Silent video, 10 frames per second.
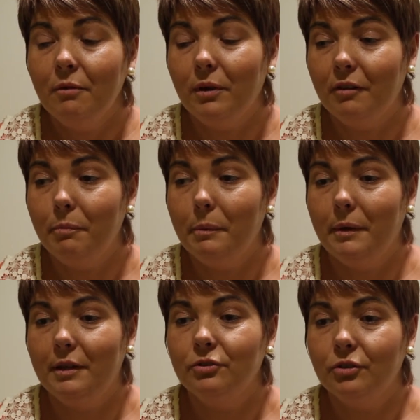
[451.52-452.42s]
Well, I've
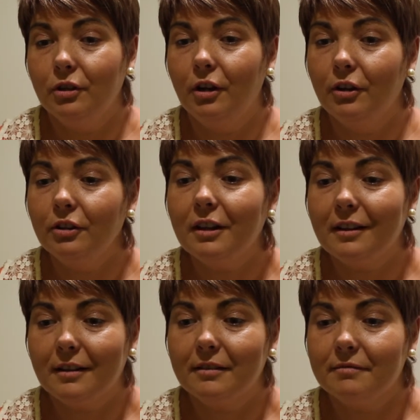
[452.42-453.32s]
been to a lot of
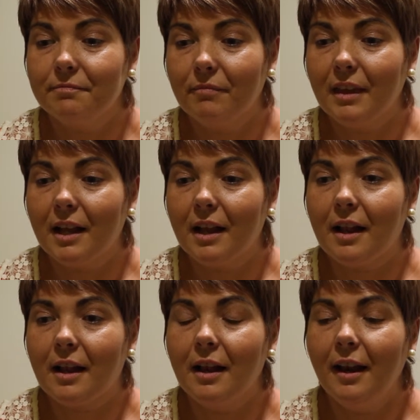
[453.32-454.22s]

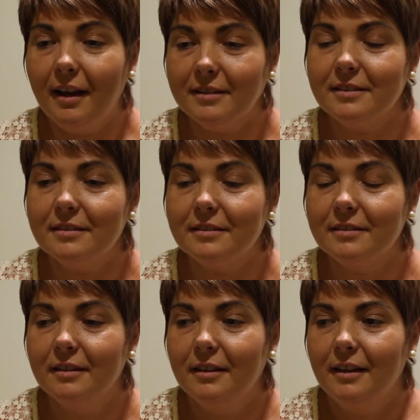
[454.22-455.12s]
classes,